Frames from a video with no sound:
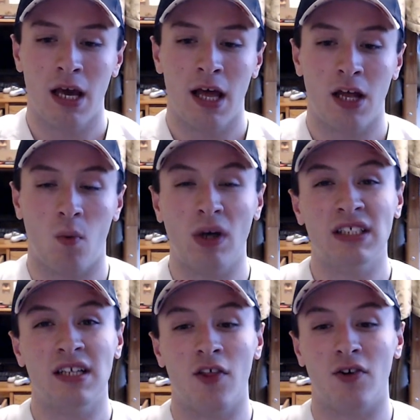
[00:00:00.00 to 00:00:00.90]
There was
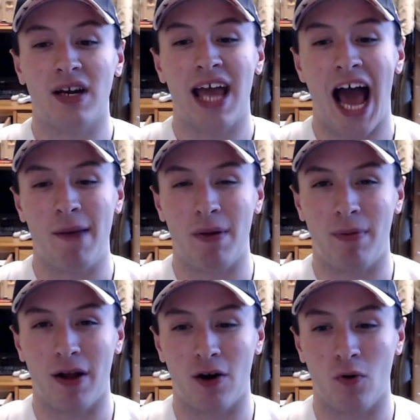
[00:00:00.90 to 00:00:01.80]
another academy
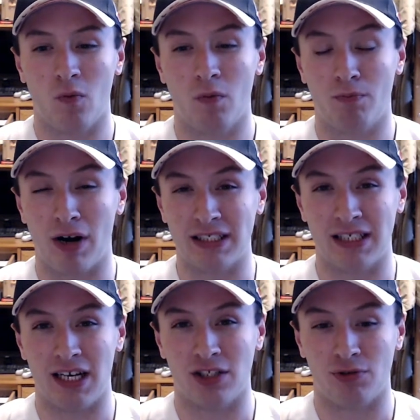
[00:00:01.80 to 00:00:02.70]
player
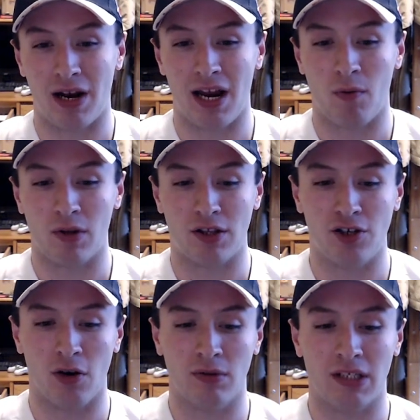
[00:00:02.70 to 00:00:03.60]
present in training with
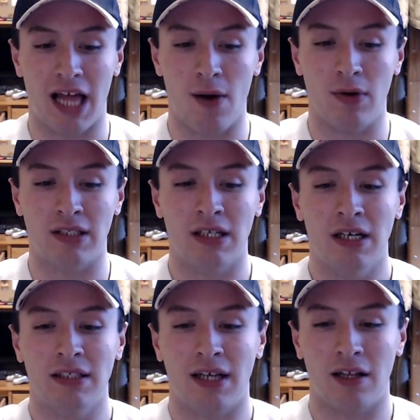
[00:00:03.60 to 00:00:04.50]
Jones, and that was
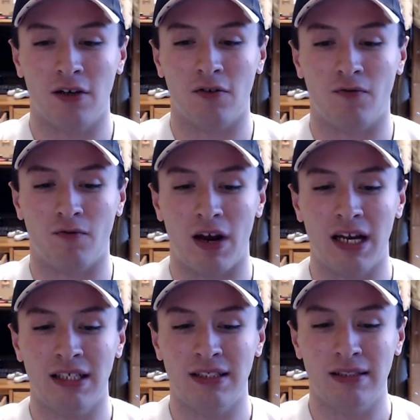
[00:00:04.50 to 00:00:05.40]
Tyler
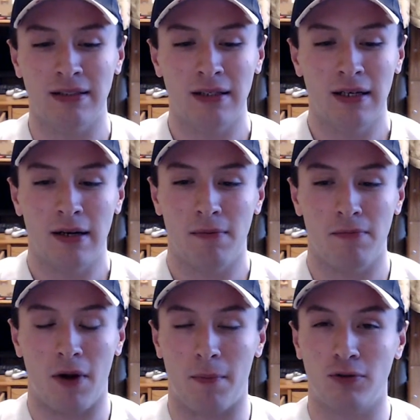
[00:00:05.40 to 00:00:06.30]
Freitas.
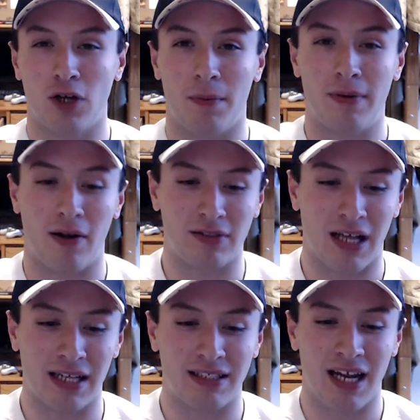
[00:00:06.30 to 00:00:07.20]
Not sure how to pronounce the
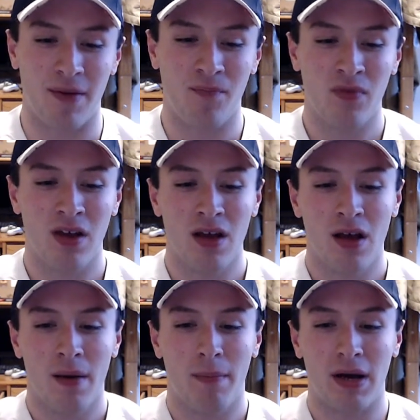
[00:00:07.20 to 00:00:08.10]
last name,
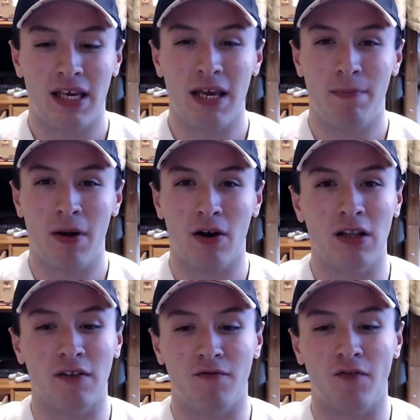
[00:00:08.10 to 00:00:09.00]
but he appeared
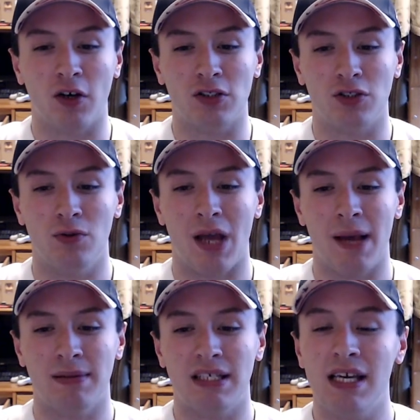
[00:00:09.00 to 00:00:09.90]
in the first two
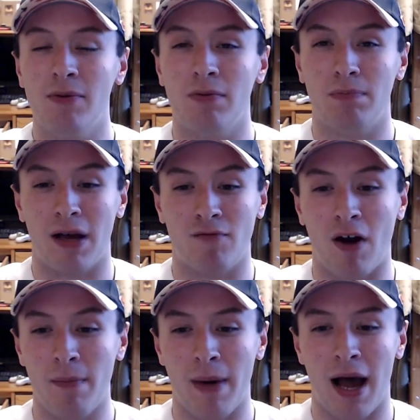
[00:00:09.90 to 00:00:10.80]
games. He played
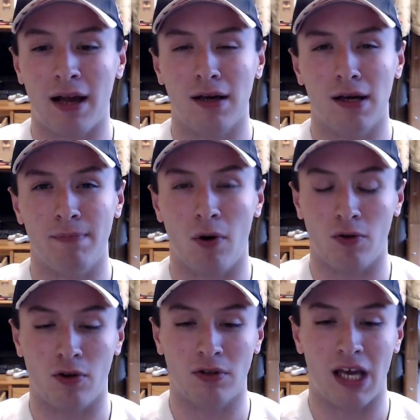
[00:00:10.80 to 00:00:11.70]
right back in
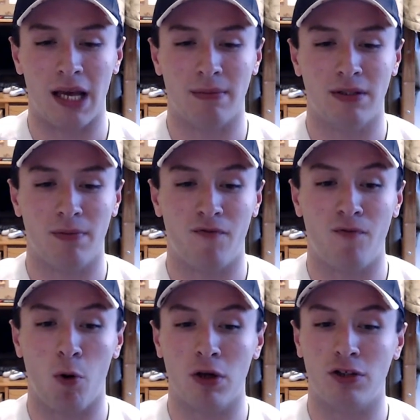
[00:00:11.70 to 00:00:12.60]
both those games
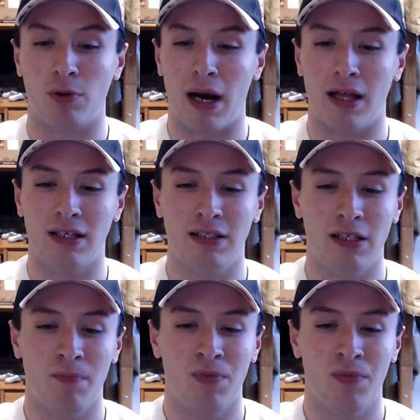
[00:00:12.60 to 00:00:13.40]
before the trialists,